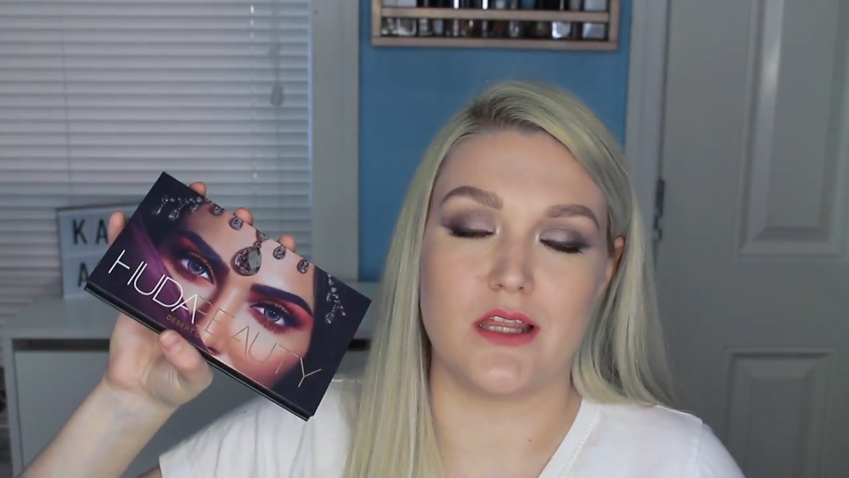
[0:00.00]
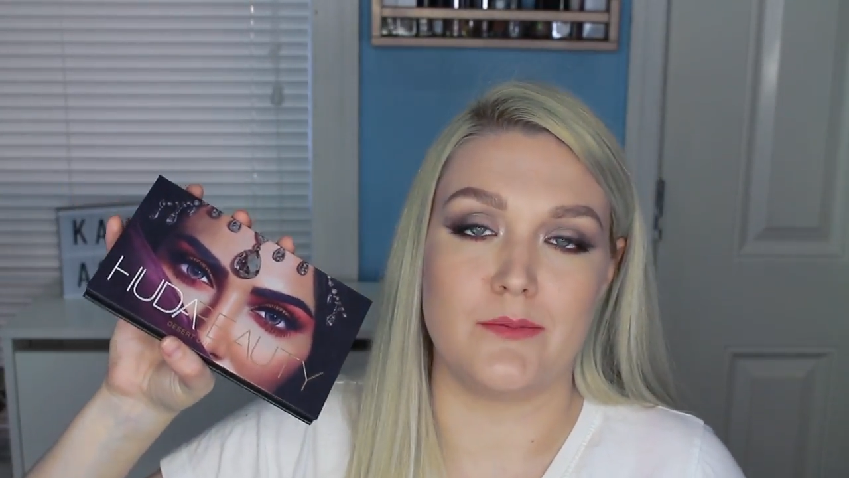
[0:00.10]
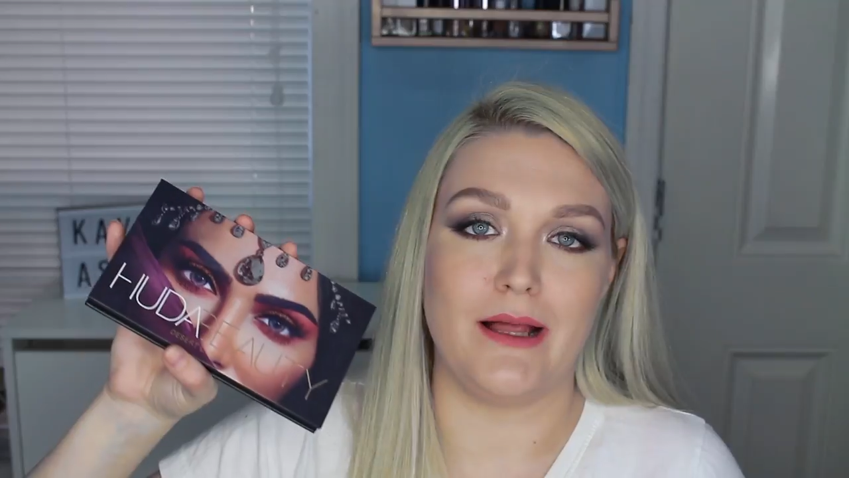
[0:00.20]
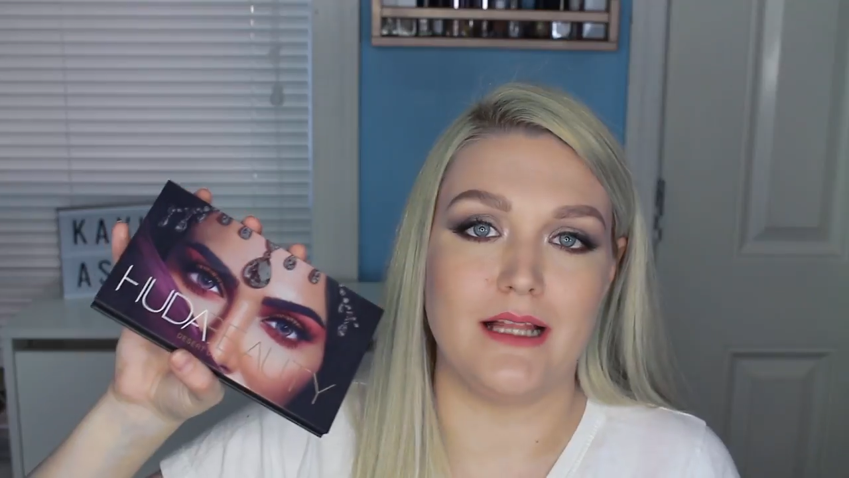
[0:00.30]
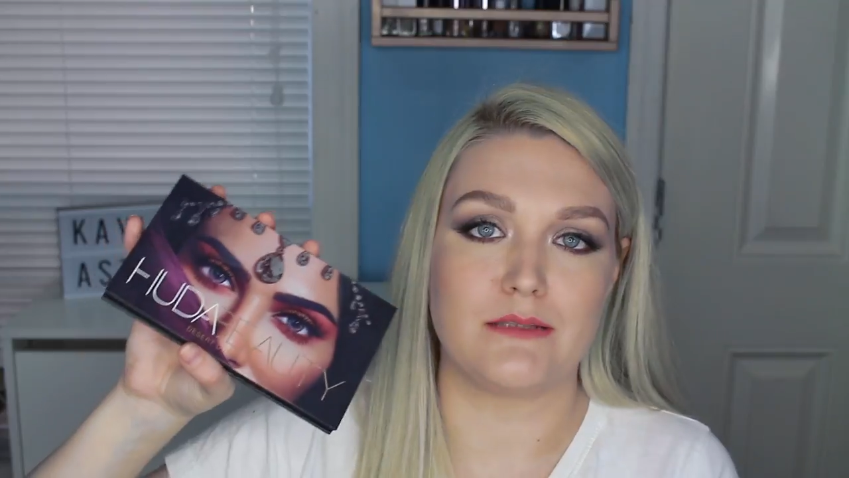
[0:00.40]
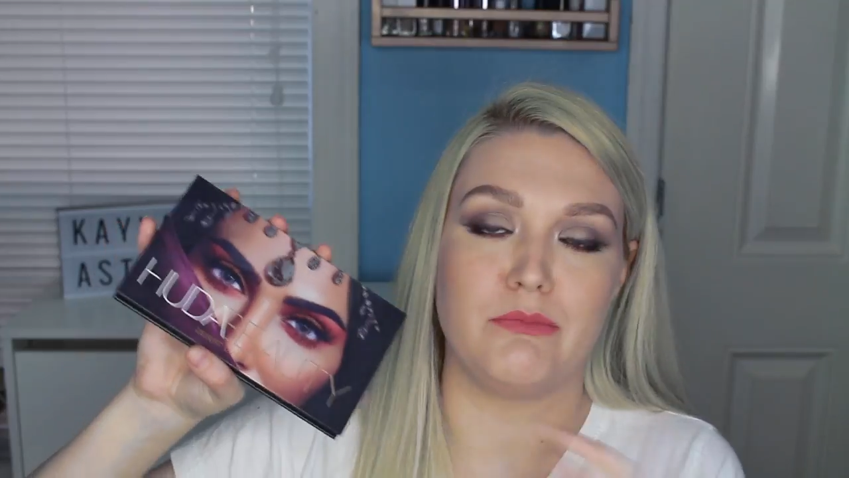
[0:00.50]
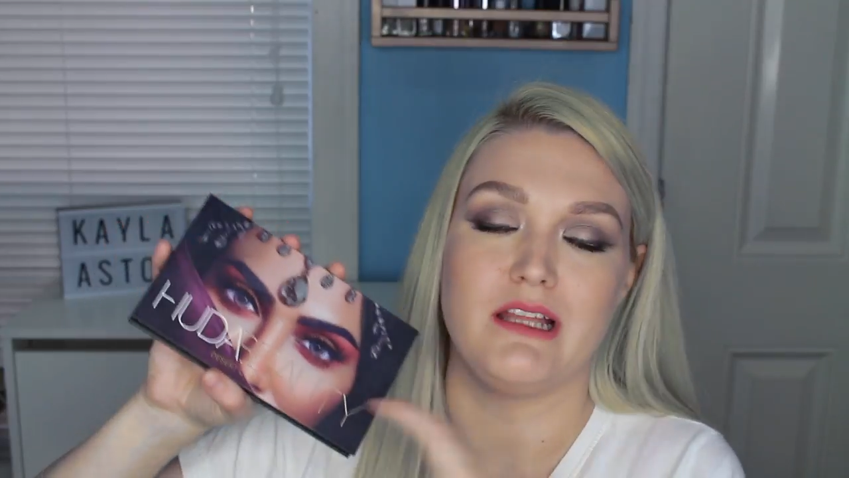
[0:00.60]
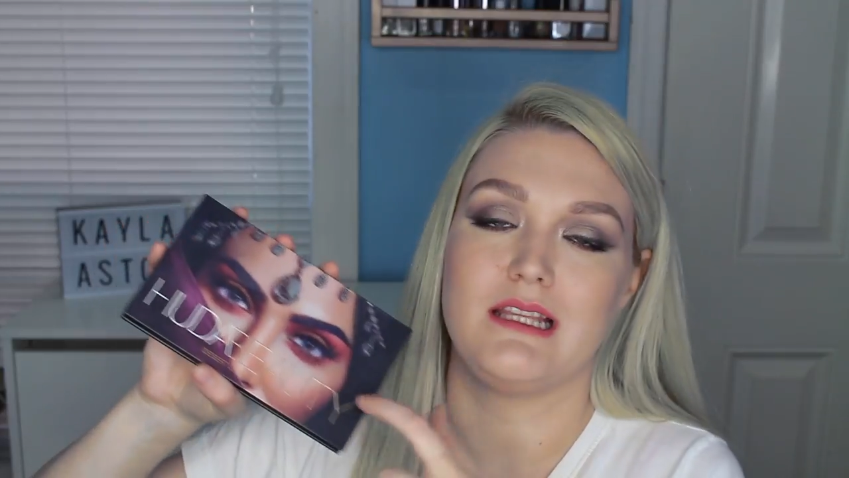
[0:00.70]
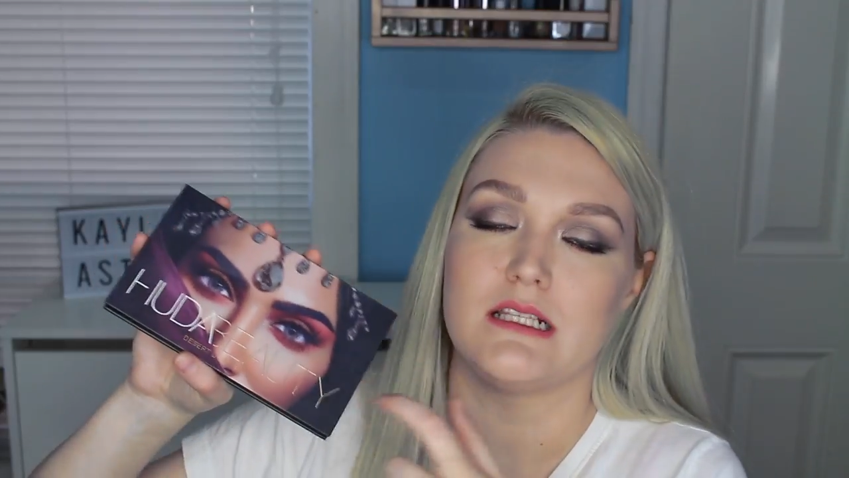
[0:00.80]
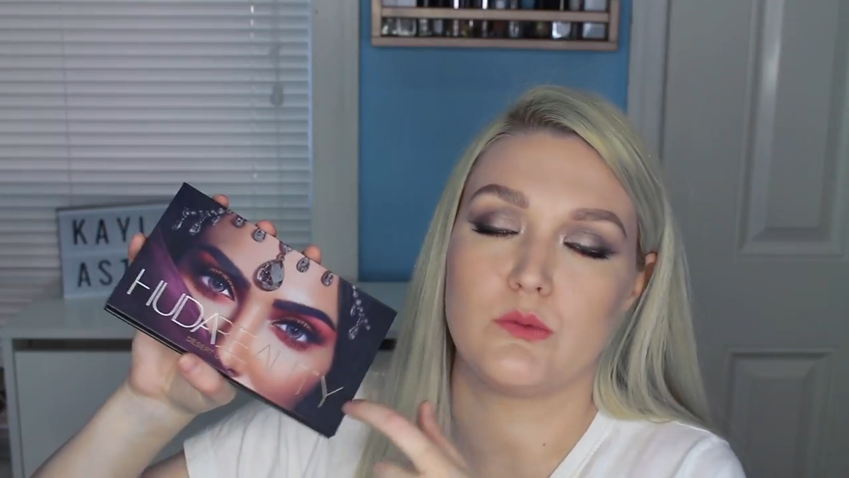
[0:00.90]
other palettes,
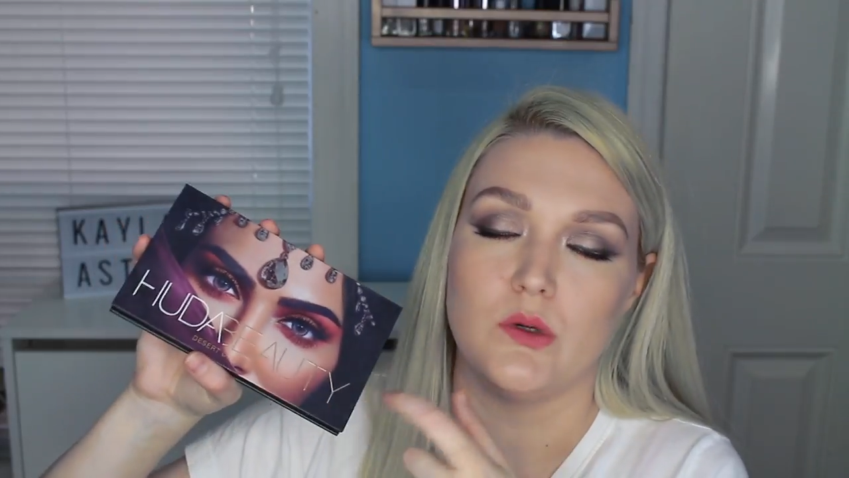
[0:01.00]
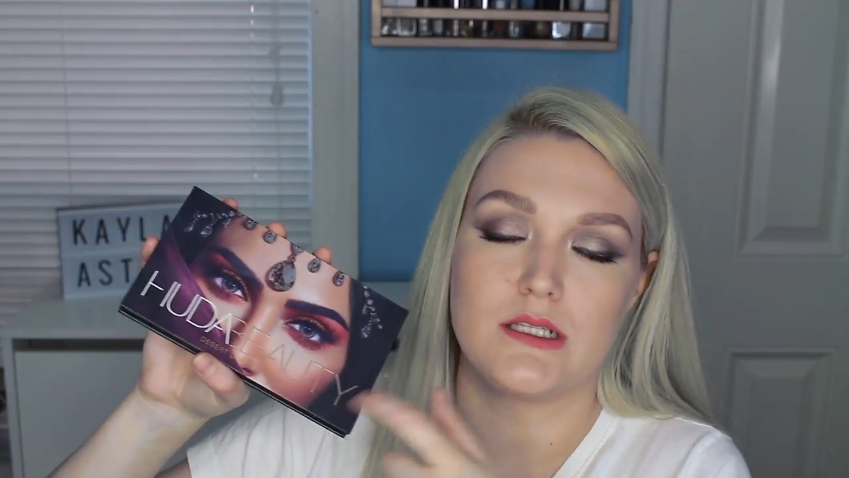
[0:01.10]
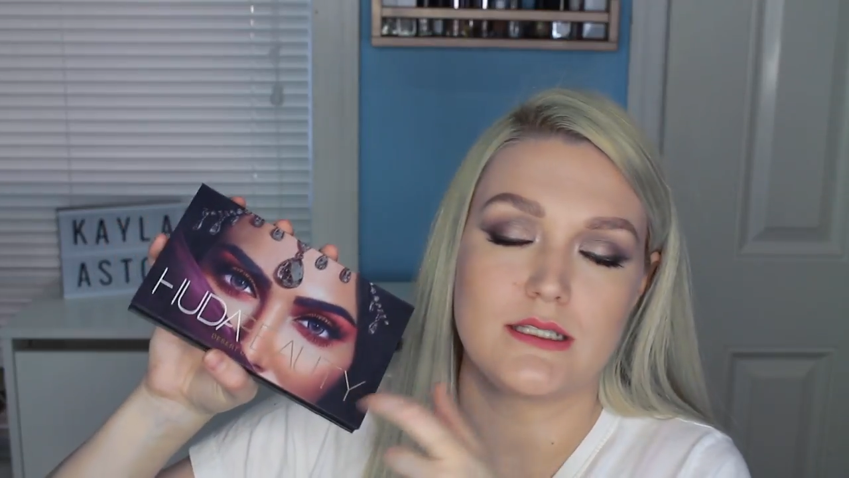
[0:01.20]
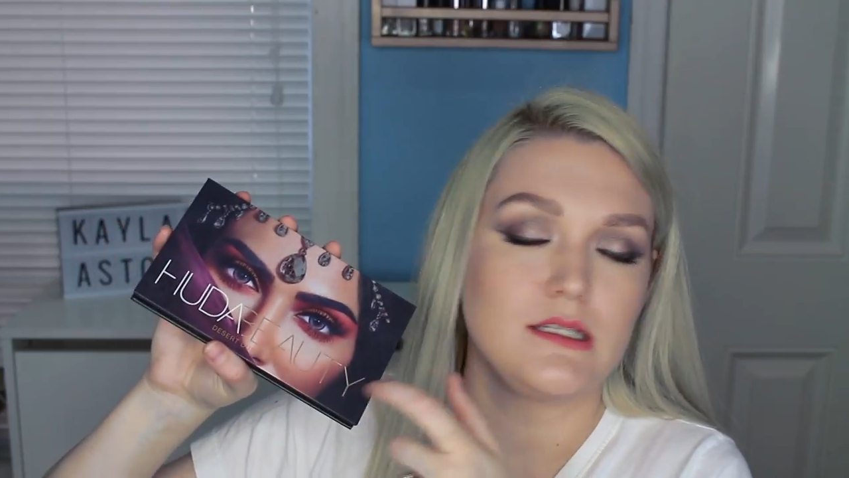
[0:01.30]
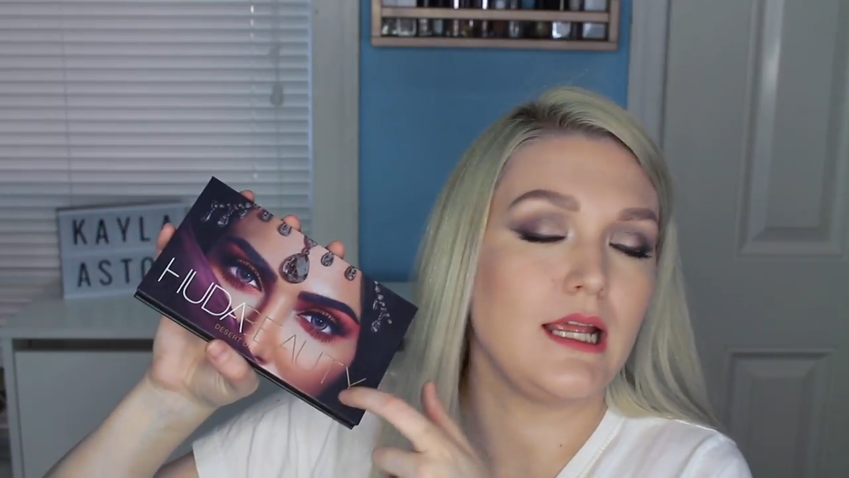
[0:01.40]
but this was